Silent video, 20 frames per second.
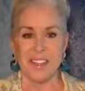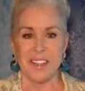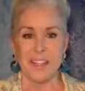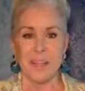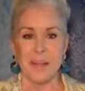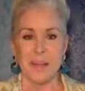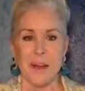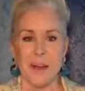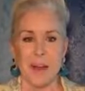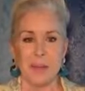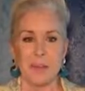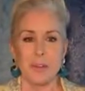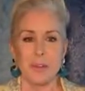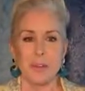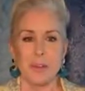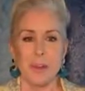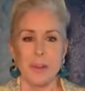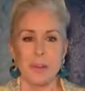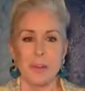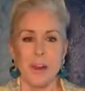The mind
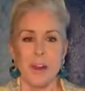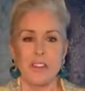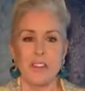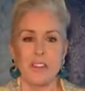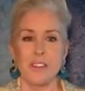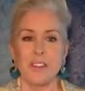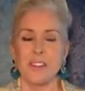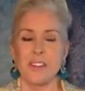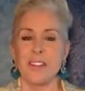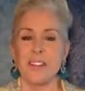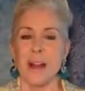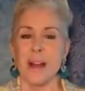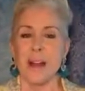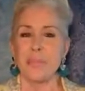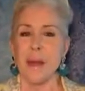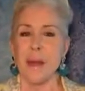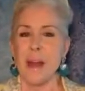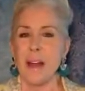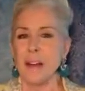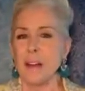renewal process is like
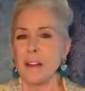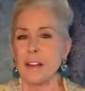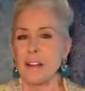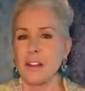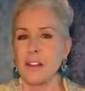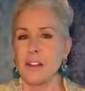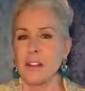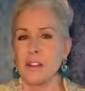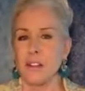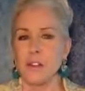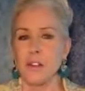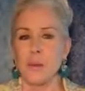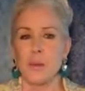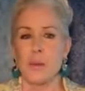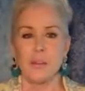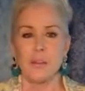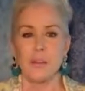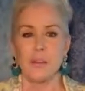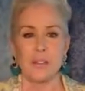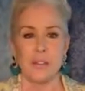paddling a canoe
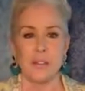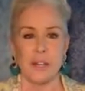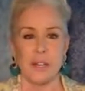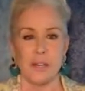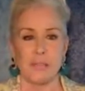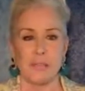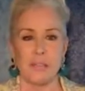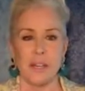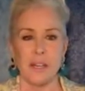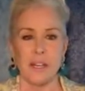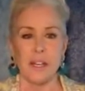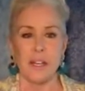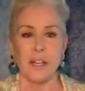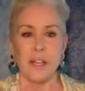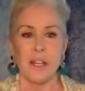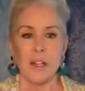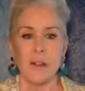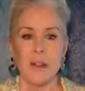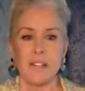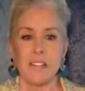upstream.
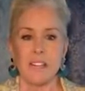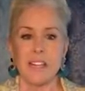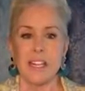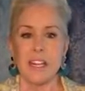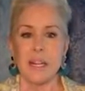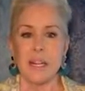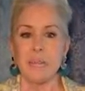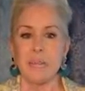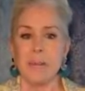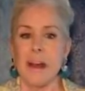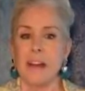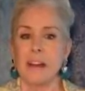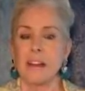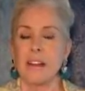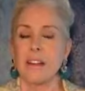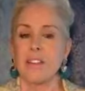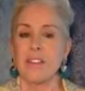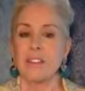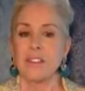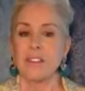You have to keep
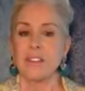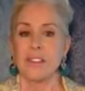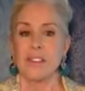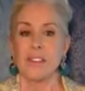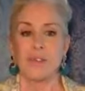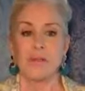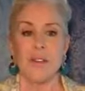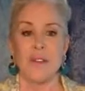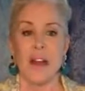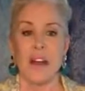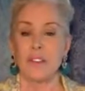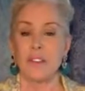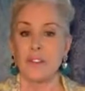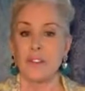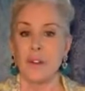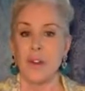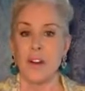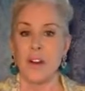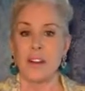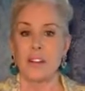paddling just as fast
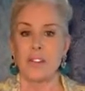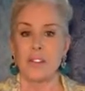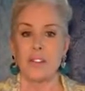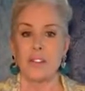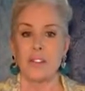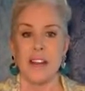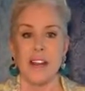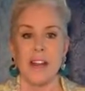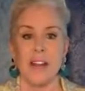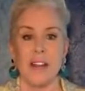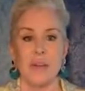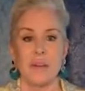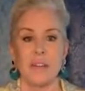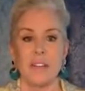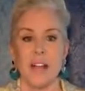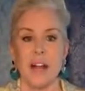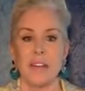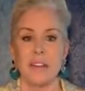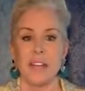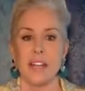and hard as you can
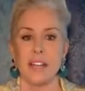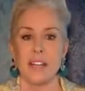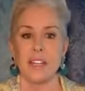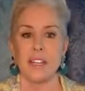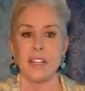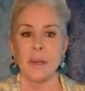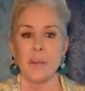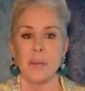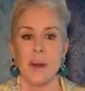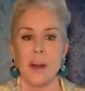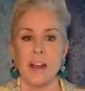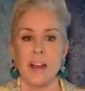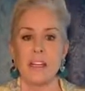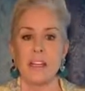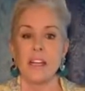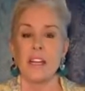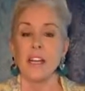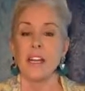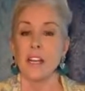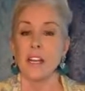without taking a break
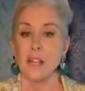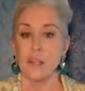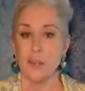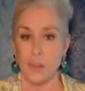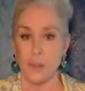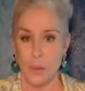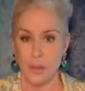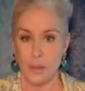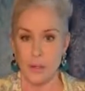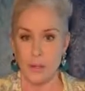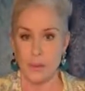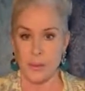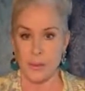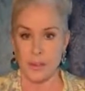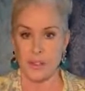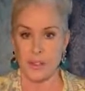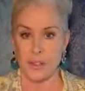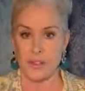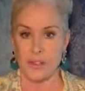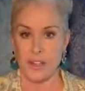in order to
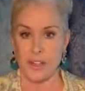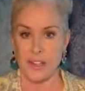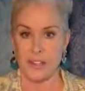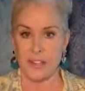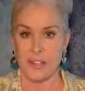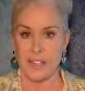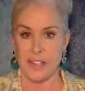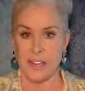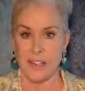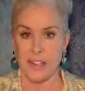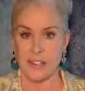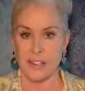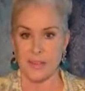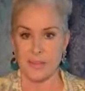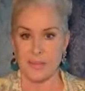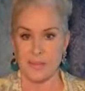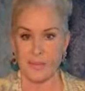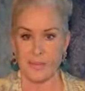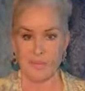reach your destination.